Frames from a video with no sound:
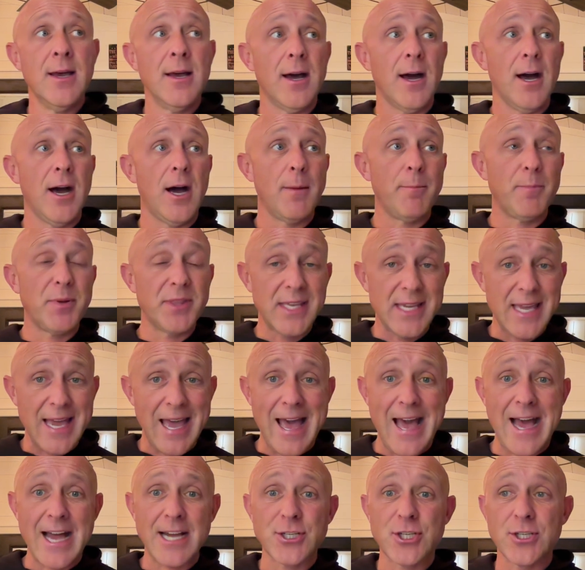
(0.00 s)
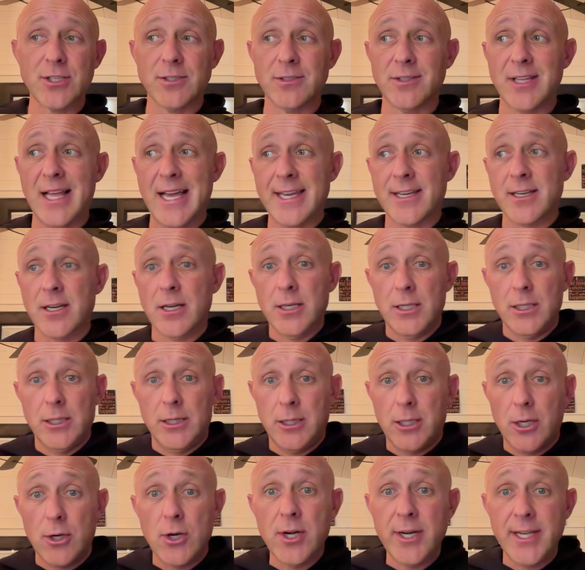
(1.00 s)
But the actual
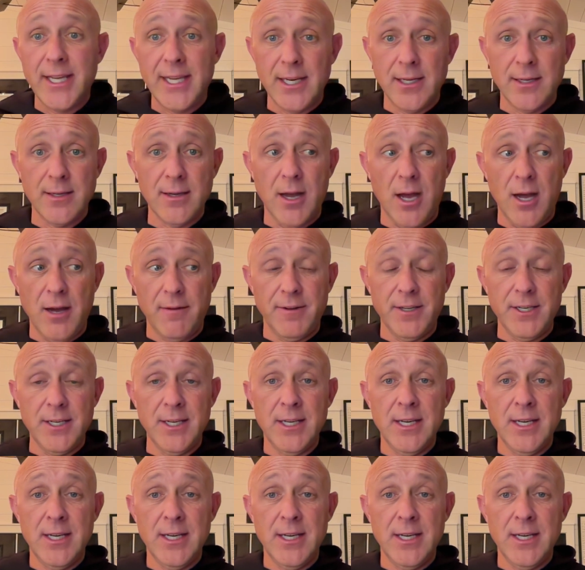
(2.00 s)
learning of it,